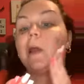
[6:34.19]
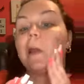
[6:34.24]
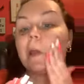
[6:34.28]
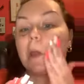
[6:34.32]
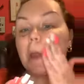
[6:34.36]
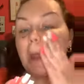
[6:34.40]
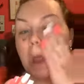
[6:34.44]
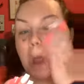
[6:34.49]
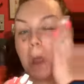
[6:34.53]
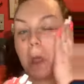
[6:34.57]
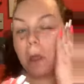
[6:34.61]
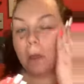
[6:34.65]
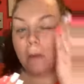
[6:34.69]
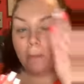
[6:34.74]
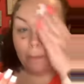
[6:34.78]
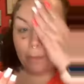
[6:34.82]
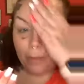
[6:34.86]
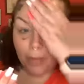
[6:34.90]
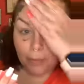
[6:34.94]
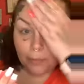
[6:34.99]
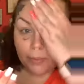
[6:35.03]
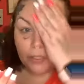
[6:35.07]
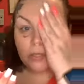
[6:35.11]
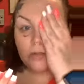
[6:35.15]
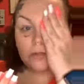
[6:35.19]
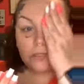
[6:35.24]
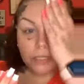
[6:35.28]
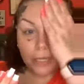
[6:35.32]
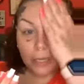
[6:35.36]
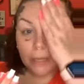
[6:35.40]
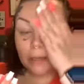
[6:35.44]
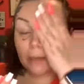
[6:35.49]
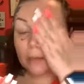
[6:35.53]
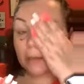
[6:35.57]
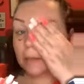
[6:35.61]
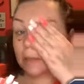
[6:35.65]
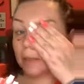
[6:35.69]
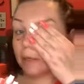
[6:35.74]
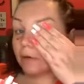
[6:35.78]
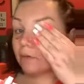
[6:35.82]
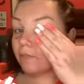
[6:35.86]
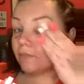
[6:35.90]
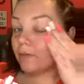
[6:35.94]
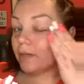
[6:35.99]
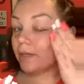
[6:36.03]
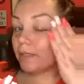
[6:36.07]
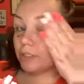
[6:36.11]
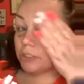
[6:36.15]
like maybe use like a
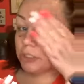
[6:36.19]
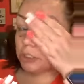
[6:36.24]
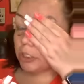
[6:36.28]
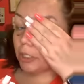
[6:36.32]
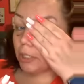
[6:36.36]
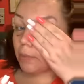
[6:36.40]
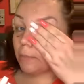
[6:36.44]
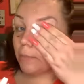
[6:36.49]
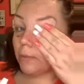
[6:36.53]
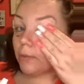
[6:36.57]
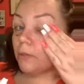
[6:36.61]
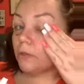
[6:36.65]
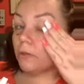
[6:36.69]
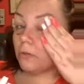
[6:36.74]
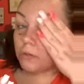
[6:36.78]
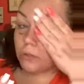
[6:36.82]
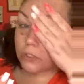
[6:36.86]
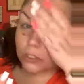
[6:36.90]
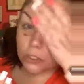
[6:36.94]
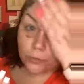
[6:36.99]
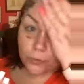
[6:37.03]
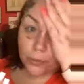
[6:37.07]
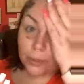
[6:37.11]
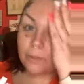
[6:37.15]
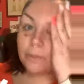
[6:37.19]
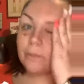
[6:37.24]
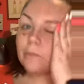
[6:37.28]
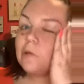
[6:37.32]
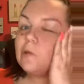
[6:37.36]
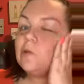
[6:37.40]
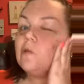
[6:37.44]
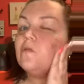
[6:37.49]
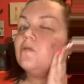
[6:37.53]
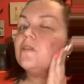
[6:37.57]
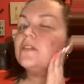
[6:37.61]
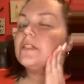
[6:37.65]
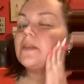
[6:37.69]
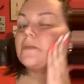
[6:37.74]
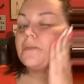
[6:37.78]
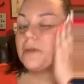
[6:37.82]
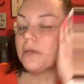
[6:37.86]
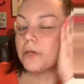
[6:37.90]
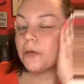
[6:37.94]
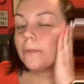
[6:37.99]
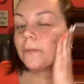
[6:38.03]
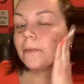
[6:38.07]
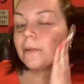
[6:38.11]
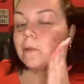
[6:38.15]
clarifying shampoo to remove some
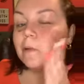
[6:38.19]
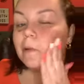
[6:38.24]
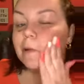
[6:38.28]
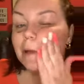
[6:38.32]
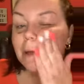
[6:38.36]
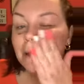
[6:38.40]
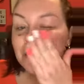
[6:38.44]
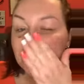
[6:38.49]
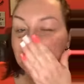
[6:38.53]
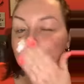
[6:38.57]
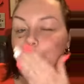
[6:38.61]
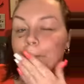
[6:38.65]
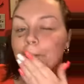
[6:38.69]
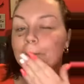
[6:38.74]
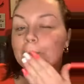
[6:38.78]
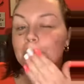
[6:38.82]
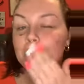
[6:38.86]
of your buildup.